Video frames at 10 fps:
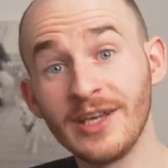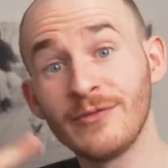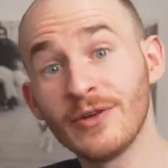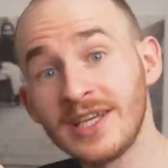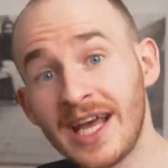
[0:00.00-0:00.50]
in
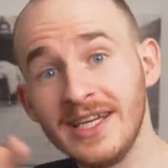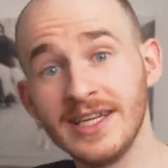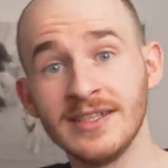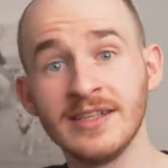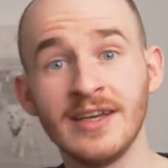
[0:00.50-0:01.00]
for a
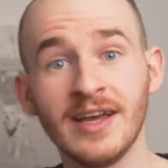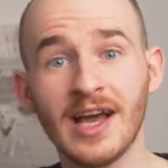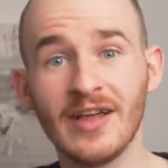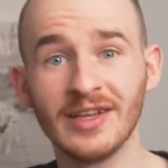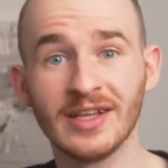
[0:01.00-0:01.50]
candid
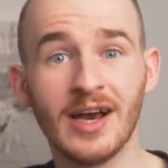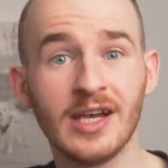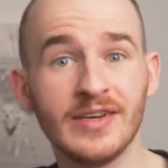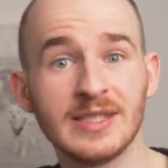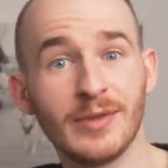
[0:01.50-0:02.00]
and then
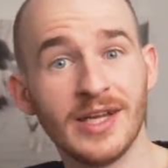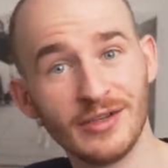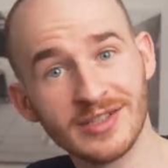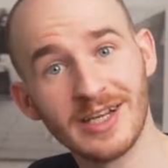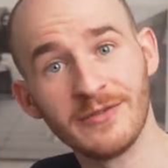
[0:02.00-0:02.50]
kind of explaining
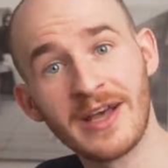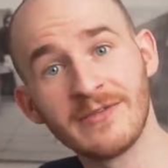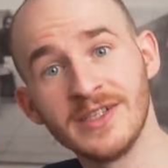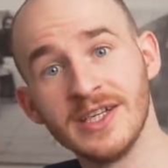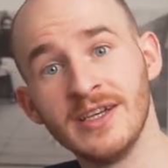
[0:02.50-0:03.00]
yourself
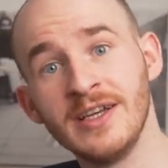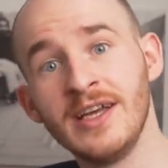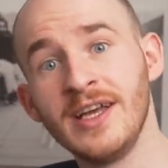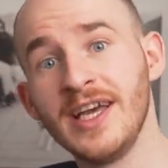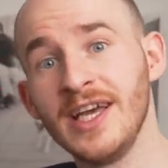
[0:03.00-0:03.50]
after.
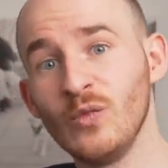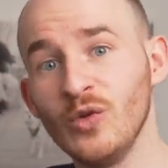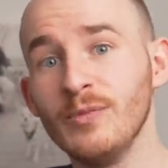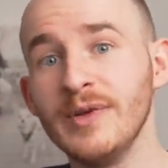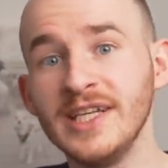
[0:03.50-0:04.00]
It
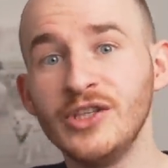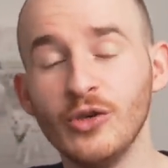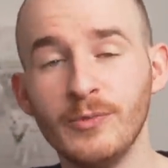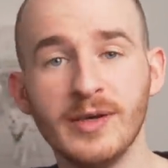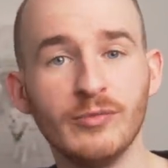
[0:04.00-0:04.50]
will make
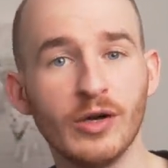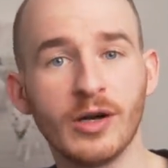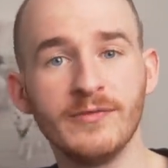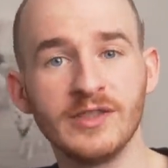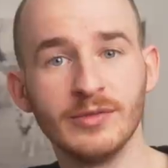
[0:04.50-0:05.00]
you a bit more
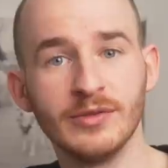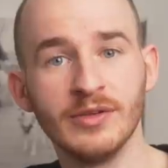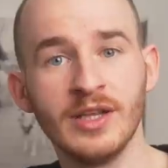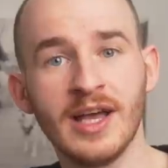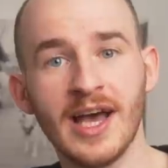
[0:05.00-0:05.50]

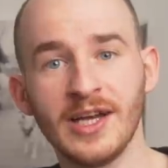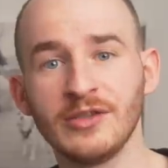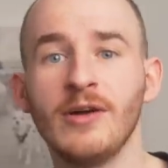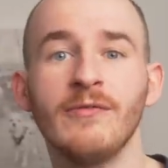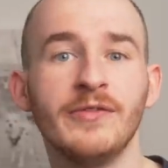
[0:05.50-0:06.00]
comfortable
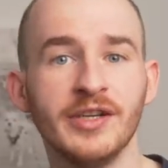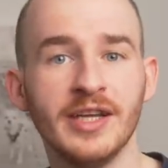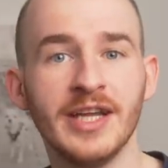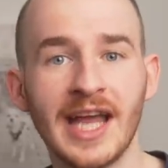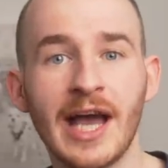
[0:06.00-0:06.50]
and
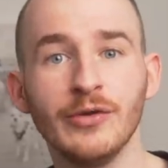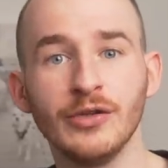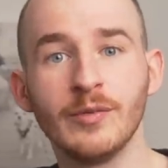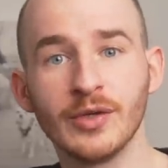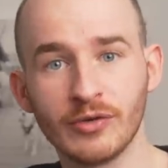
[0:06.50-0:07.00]
confident in how you
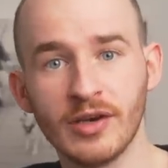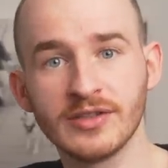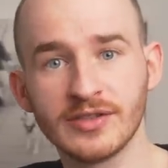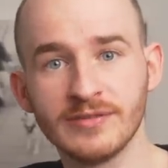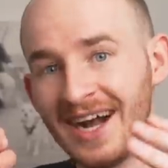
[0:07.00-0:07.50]
come
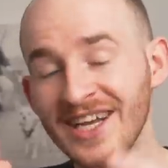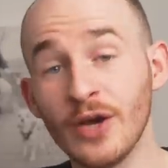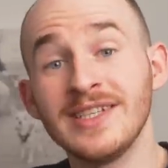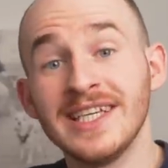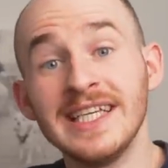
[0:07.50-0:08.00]
across. I
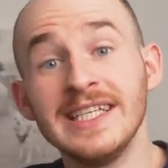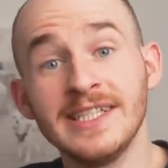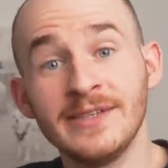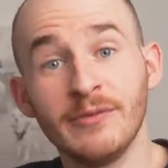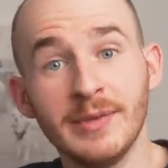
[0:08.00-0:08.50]
know it's
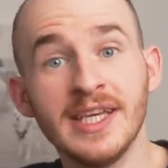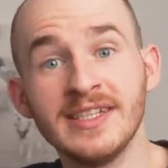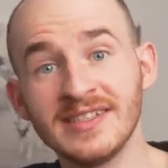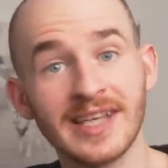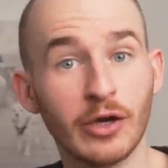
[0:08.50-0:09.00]
easy for me
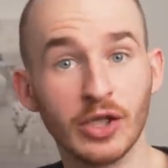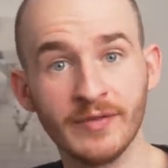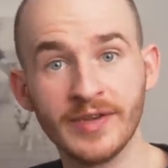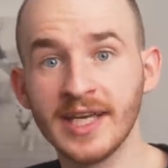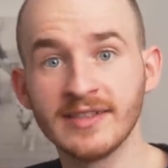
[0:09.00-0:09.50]
to say all
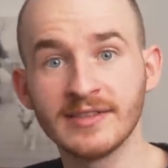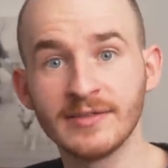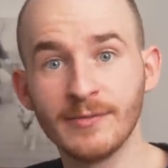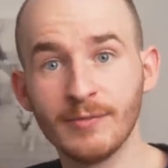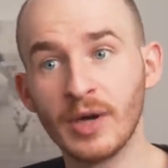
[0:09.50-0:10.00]
of
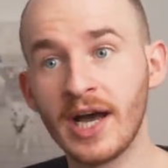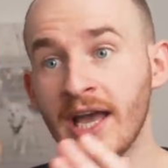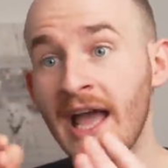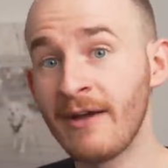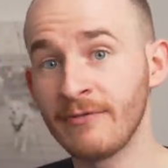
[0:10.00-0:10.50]
this, but I
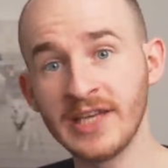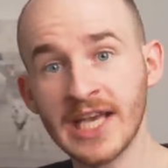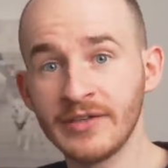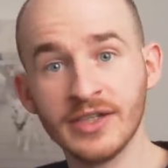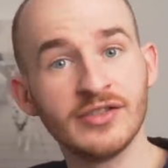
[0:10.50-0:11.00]
have the
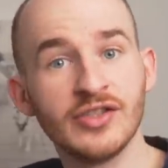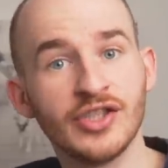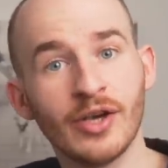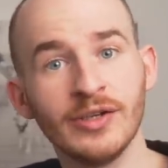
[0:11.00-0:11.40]
evidence to show